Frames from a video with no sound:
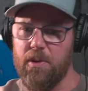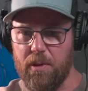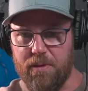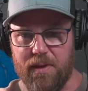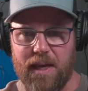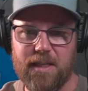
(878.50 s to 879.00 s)
the
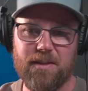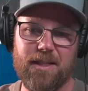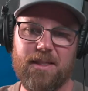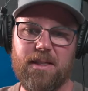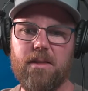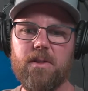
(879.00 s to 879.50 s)
things,
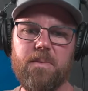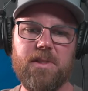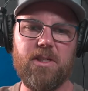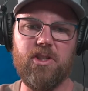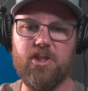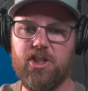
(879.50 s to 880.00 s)
because I think there's been
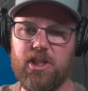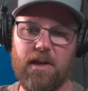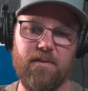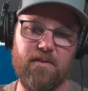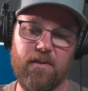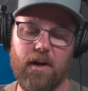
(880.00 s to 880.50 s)
such a
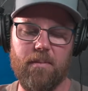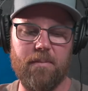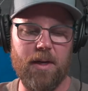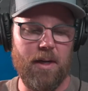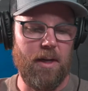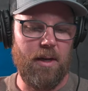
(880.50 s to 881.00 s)
shift
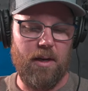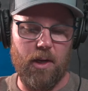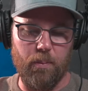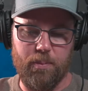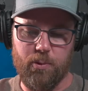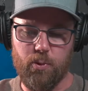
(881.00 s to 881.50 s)
from
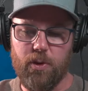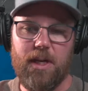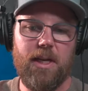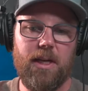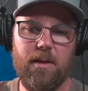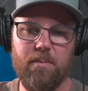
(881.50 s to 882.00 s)

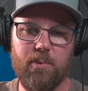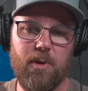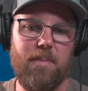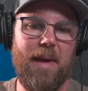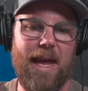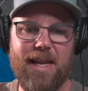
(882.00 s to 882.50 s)

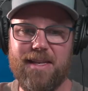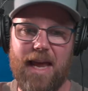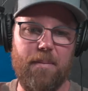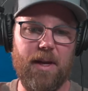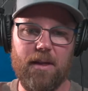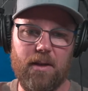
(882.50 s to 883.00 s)

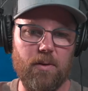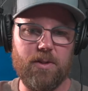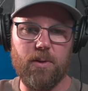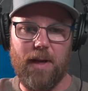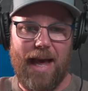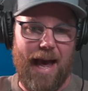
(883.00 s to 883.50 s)
pre-pandemic,
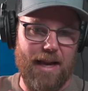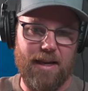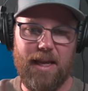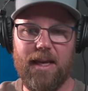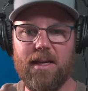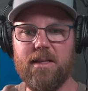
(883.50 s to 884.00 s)
sort of hat in
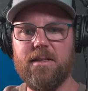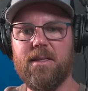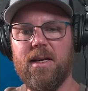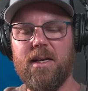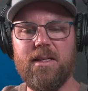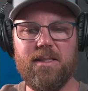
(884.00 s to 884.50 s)
hand
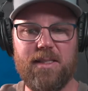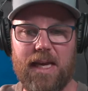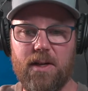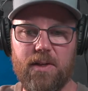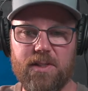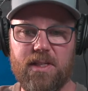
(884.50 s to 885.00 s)

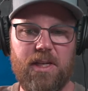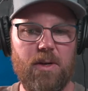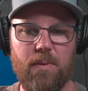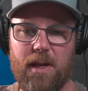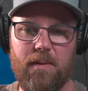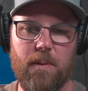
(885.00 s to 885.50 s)
sales, and
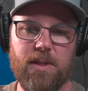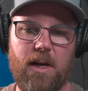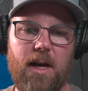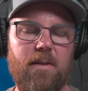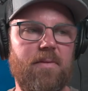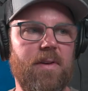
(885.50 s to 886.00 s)
it was
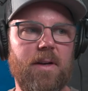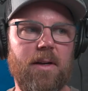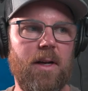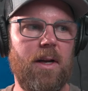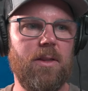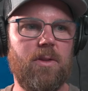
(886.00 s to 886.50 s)
kind of
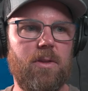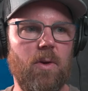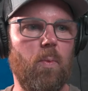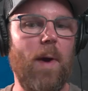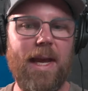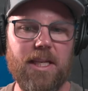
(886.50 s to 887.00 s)
the
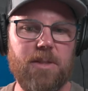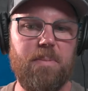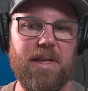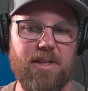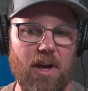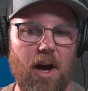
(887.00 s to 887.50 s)
the way it's
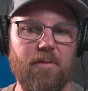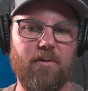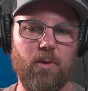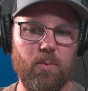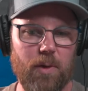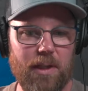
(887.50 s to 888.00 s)
been done
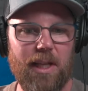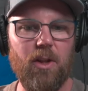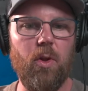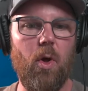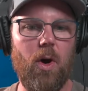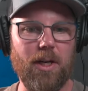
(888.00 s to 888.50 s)
for a really
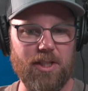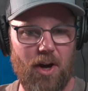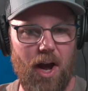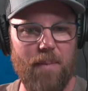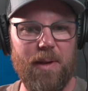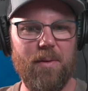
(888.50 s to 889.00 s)
long
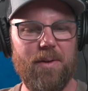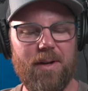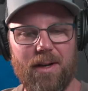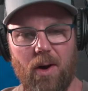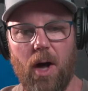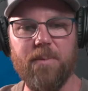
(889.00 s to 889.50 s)
time. They're
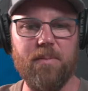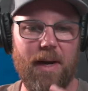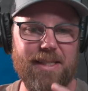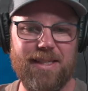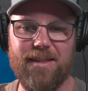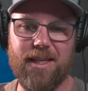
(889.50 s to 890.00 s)
kind of
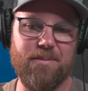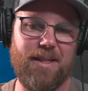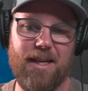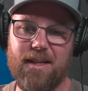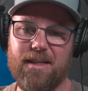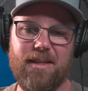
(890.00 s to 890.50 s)
optimizing things, but at
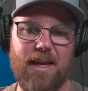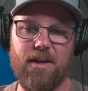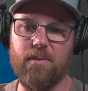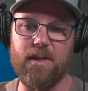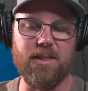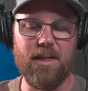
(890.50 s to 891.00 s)
the end of the day,
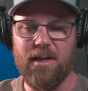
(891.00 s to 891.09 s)
it was